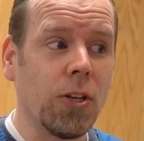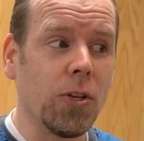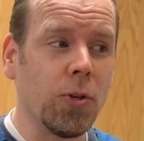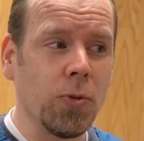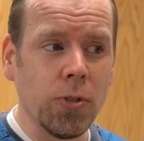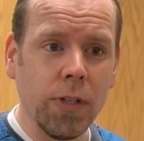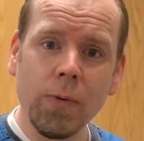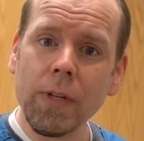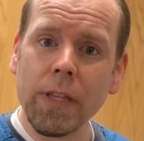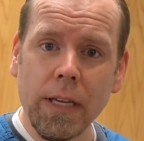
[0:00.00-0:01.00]

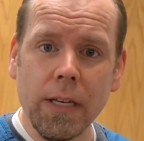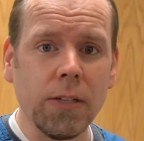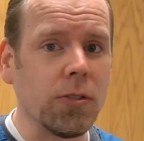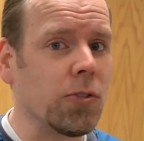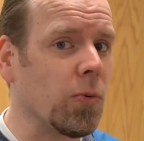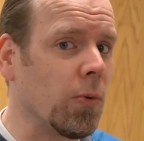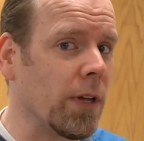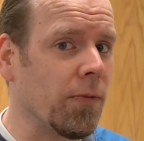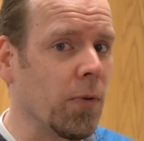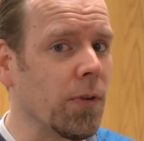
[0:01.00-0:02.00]
Usually within
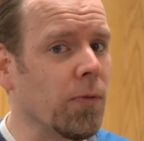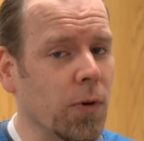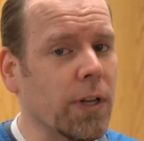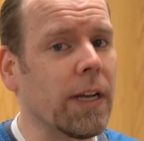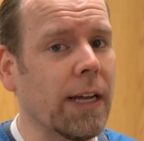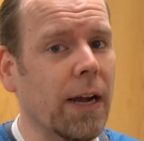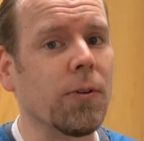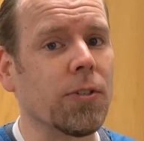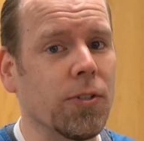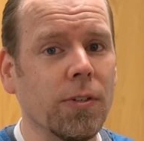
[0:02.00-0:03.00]
24 to 48
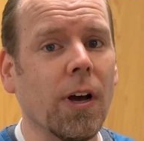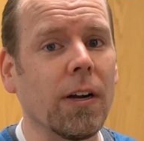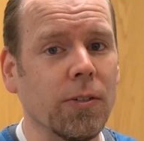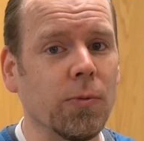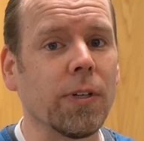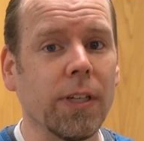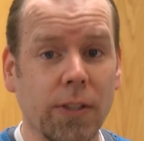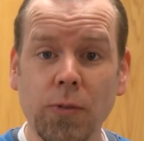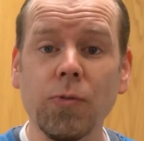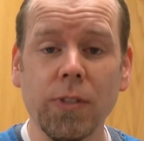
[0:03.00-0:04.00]
hours, your doctor will
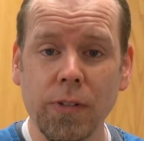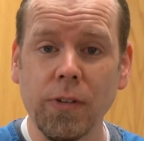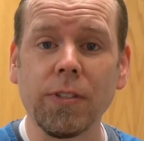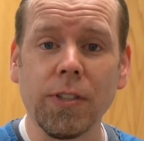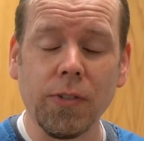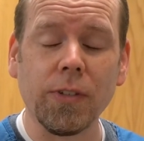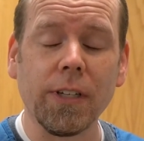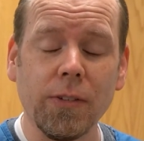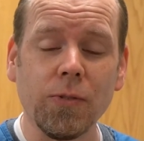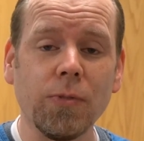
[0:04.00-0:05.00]
get those results and you'll
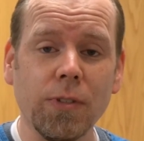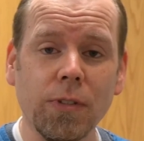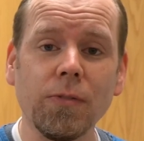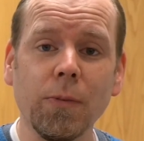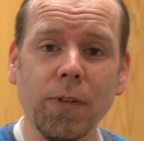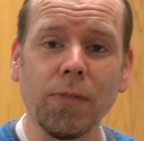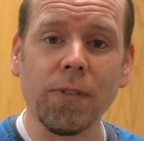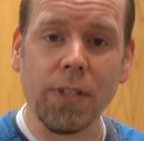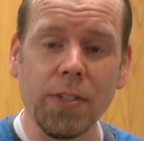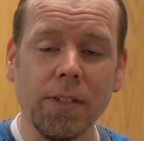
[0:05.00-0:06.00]
get those results from your
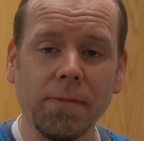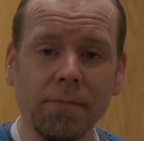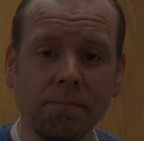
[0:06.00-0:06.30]
physician.